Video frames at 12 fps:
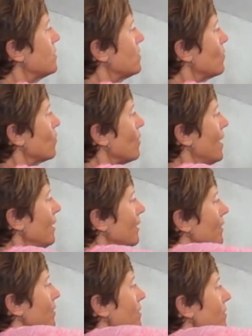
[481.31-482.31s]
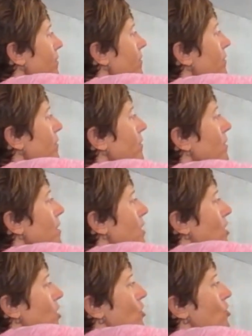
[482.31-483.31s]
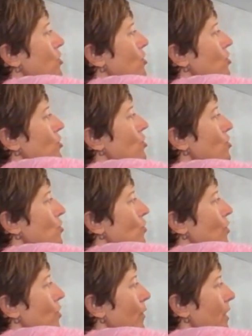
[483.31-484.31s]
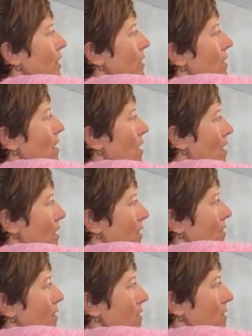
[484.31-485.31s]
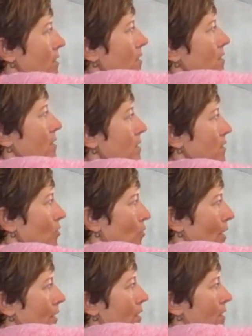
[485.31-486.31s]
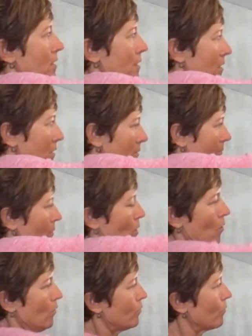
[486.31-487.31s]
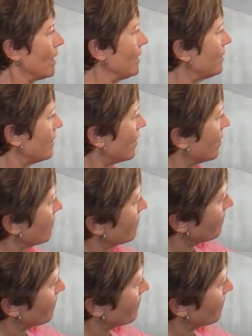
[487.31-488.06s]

right here. You just screw it on to this threaded bolt right there.